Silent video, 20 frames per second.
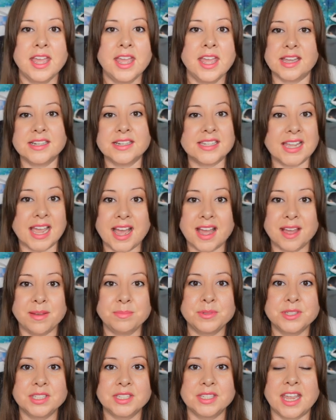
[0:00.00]

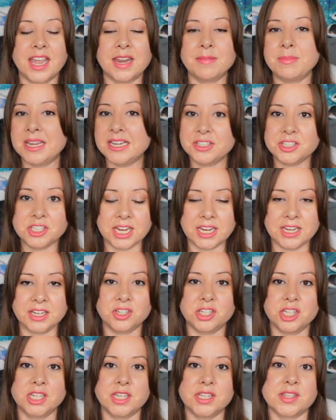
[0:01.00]
Adapt and make
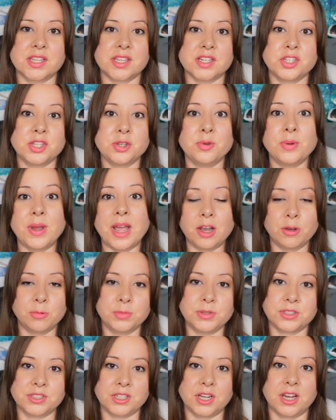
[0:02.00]
changes to help
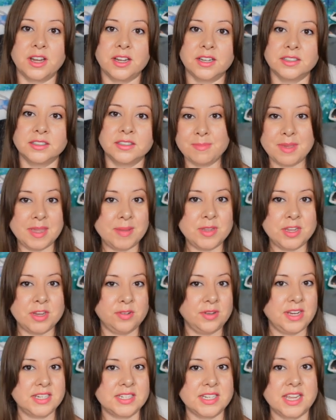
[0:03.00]
your dog. Maybe you
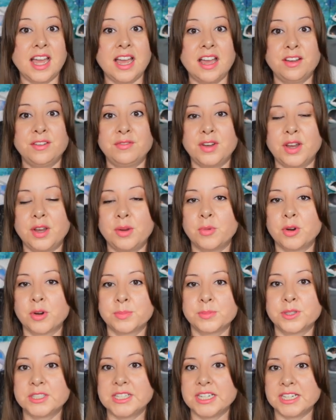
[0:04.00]
need to have a more
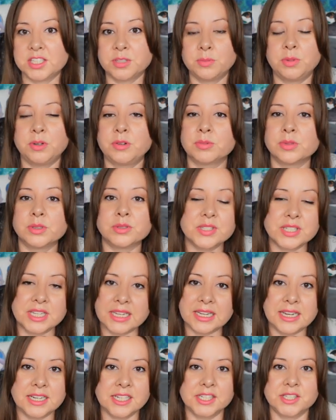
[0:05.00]
predictable
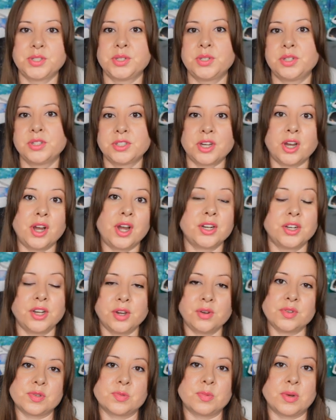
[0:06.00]
routine so your dog
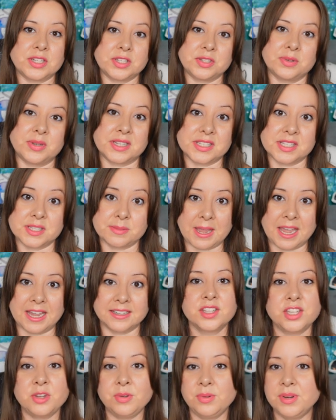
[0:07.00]
knows what to expect.
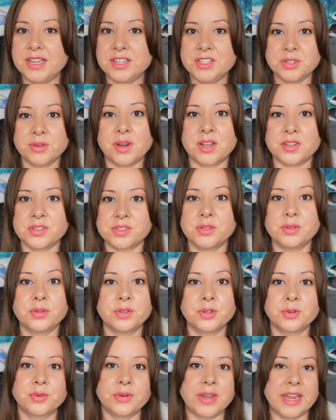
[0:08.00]
You need to also
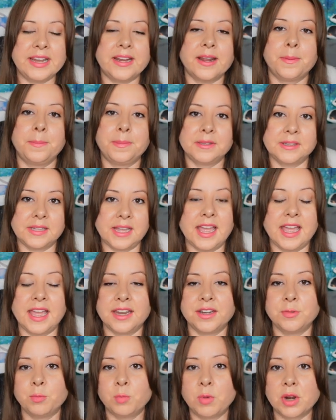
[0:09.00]
create a
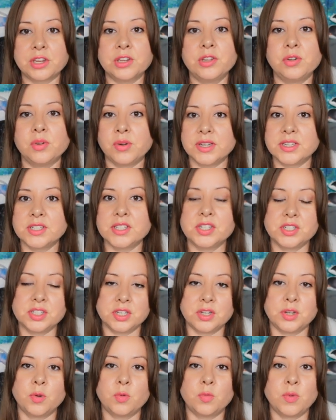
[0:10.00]
plan. What are you going to
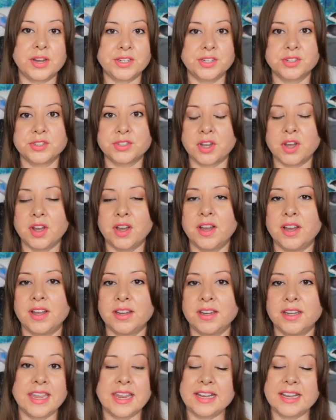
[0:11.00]
do when your
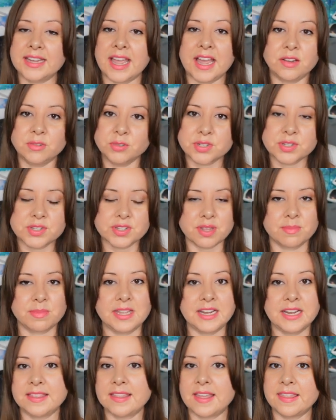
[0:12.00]
dog encounters
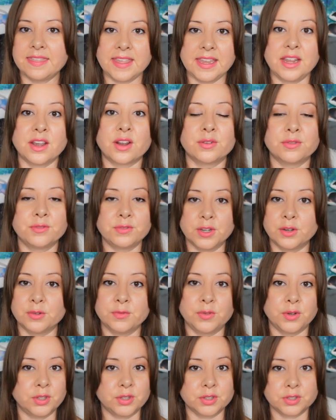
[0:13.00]
something that they are
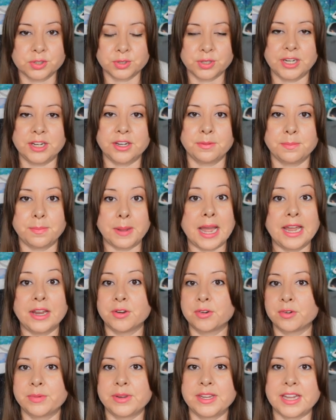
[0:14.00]
fearful or triggered by
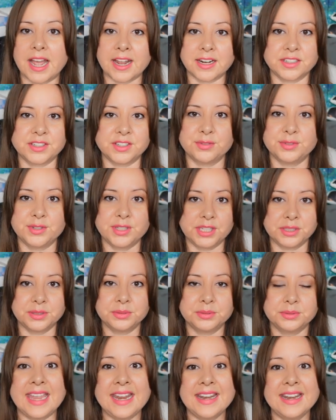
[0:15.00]
or reactive to?
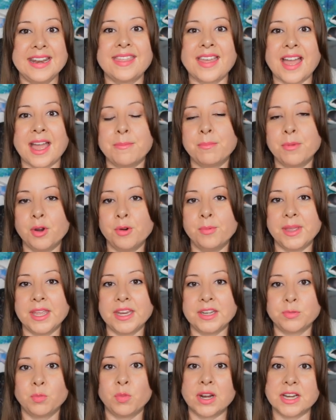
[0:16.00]
In that
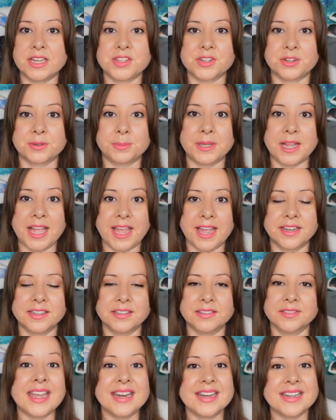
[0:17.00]
moment, what is your
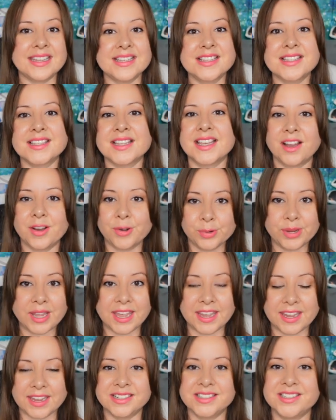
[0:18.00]
plan? It is
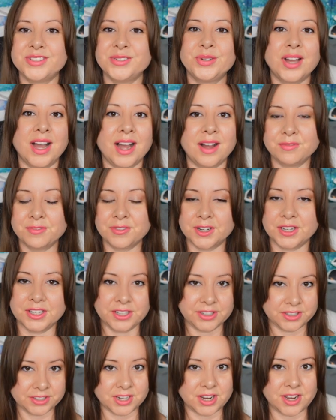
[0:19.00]
okay to comfort
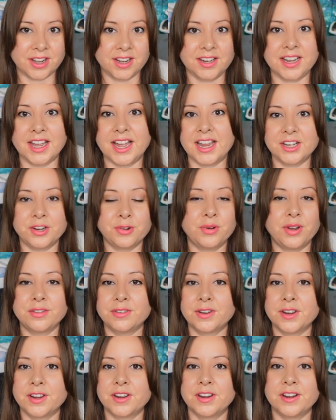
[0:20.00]
your dog. I know I've
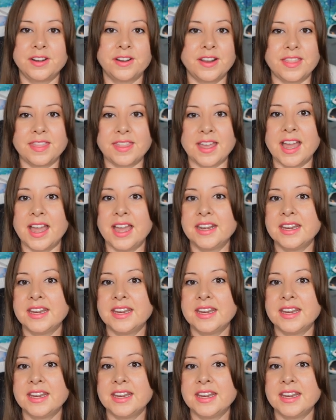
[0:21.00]
heard that